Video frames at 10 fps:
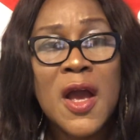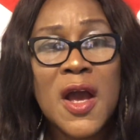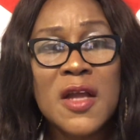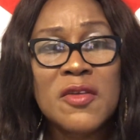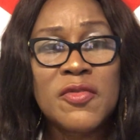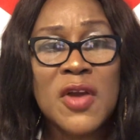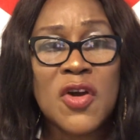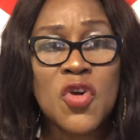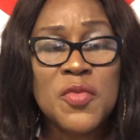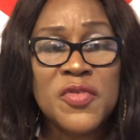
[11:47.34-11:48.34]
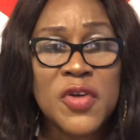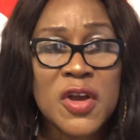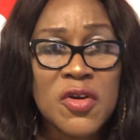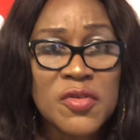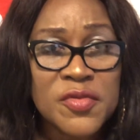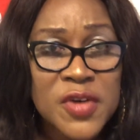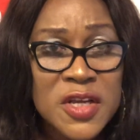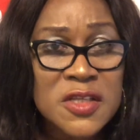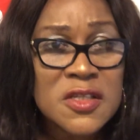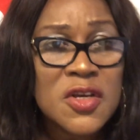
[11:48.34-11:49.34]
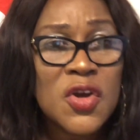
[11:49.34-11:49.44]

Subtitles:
And if you are coming for a conference,